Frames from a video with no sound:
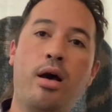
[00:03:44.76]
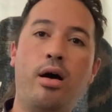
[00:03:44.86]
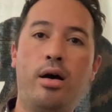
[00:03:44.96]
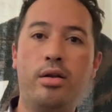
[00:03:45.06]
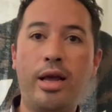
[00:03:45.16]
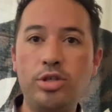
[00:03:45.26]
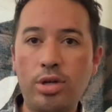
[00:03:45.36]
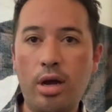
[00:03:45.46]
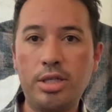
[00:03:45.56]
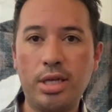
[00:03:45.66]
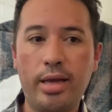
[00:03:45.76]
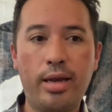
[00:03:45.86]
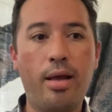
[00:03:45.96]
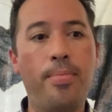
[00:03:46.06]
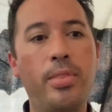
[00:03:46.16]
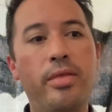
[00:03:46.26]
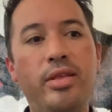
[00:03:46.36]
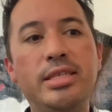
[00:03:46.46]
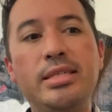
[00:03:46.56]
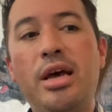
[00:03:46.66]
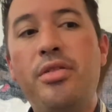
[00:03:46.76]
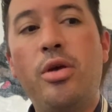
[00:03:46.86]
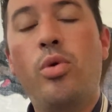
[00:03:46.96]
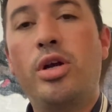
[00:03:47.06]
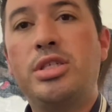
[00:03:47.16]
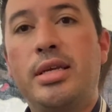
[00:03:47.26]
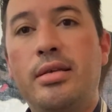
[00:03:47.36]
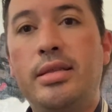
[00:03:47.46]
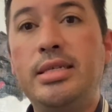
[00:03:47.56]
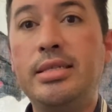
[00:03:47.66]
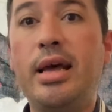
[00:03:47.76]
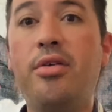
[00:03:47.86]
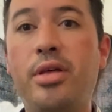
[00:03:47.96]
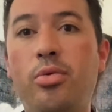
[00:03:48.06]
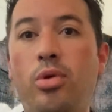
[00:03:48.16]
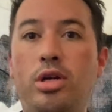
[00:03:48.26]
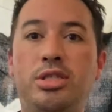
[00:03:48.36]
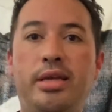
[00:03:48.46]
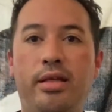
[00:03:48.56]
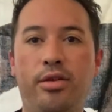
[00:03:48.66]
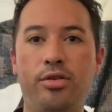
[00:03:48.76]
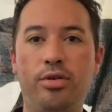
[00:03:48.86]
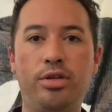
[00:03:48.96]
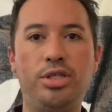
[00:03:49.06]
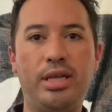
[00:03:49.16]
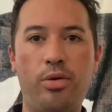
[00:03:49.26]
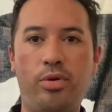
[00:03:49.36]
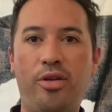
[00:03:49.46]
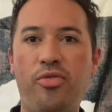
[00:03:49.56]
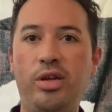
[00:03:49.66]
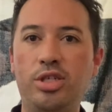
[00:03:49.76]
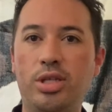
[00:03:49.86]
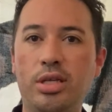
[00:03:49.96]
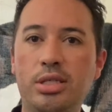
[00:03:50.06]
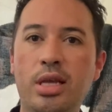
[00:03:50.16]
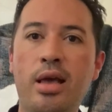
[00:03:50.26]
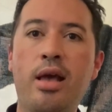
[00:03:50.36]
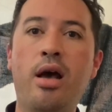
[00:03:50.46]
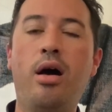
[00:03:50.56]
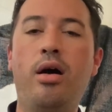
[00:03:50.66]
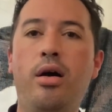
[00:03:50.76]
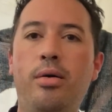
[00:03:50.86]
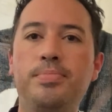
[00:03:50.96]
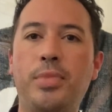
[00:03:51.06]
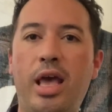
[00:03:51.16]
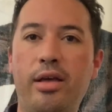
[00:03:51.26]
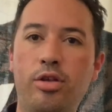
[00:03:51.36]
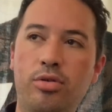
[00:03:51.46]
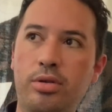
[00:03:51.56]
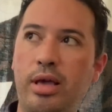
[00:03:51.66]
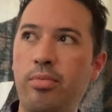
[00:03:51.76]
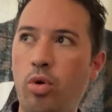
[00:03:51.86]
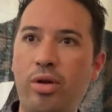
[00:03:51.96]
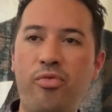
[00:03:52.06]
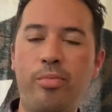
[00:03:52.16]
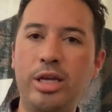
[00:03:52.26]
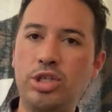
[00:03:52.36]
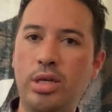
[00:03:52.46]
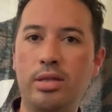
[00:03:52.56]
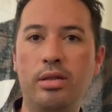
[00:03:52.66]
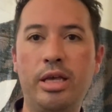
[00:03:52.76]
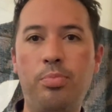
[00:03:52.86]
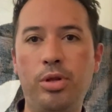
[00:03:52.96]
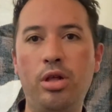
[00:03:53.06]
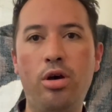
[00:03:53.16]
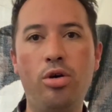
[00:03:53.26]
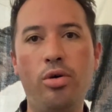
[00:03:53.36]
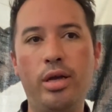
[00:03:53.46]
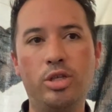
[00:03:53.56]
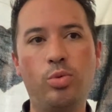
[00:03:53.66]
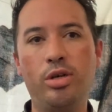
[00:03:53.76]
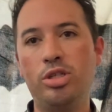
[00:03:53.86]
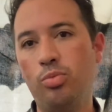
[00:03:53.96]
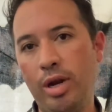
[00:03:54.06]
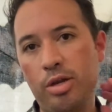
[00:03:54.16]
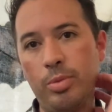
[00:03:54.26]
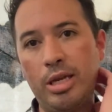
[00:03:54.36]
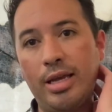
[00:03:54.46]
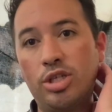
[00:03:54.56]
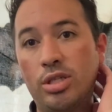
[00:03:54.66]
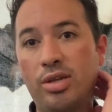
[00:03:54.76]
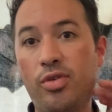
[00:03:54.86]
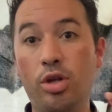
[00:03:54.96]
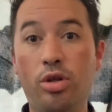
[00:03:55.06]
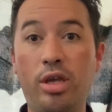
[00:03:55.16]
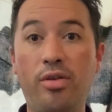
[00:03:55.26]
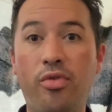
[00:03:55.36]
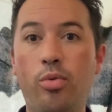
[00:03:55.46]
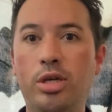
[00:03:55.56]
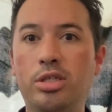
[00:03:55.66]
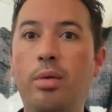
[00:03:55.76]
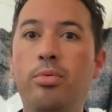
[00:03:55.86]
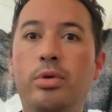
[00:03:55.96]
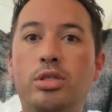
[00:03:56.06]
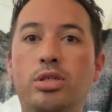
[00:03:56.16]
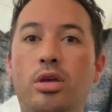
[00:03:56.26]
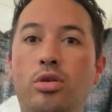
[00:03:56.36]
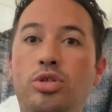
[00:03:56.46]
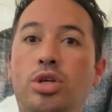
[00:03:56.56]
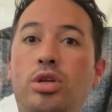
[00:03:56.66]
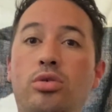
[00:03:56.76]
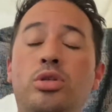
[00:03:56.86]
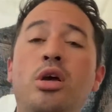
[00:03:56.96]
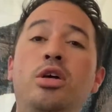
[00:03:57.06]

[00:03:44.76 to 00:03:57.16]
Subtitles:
Nitric oxide, This is how they work together. You'll understand when I finish this, and you'll get more information in the link below, as well as some recommendations if you're looking for what supplements you should use.